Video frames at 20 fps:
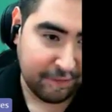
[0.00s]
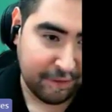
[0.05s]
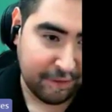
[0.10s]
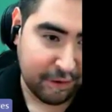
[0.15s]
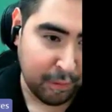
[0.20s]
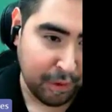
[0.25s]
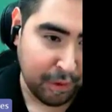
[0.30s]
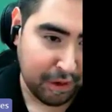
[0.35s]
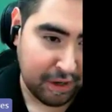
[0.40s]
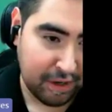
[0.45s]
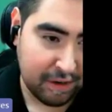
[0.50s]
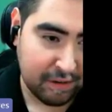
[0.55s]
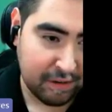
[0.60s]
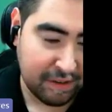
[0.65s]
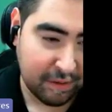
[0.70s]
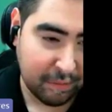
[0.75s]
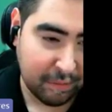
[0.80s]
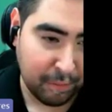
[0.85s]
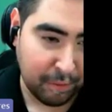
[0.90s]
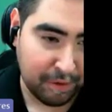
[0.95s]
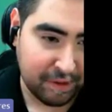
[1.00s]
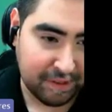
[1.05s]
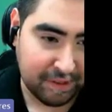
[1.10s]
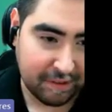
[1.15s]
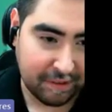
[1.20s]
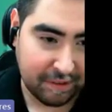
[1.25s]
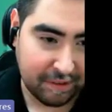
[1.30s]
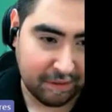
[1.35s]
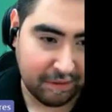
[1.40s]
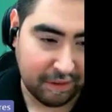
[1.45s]
and if you want to use
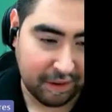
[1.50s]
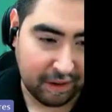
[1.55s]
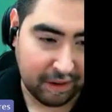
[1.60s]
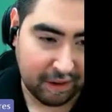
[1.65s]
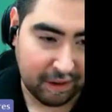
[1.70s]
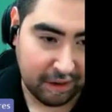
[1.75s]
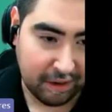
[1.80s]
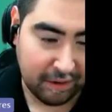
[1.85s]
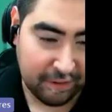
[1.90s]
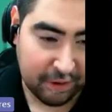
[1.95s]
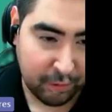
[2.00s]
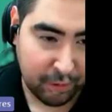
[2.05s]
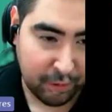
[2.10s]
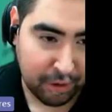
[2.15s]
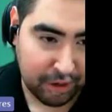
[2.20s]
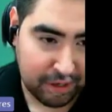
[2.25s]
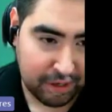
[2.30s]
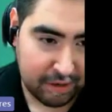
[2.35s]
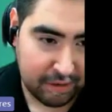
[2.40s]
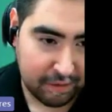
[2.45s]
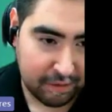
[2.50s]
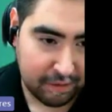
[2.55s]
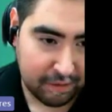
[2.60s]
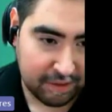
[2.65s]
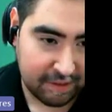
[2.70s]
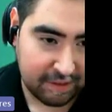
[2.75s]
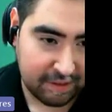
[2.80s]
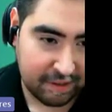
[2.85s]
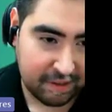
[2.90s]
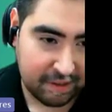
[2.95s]
if you want to
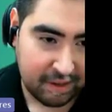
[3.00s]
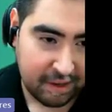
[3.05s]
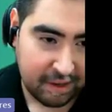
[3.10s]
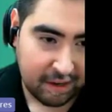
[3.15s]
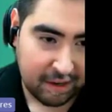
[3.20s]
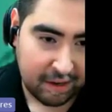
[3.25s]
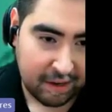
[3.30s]
use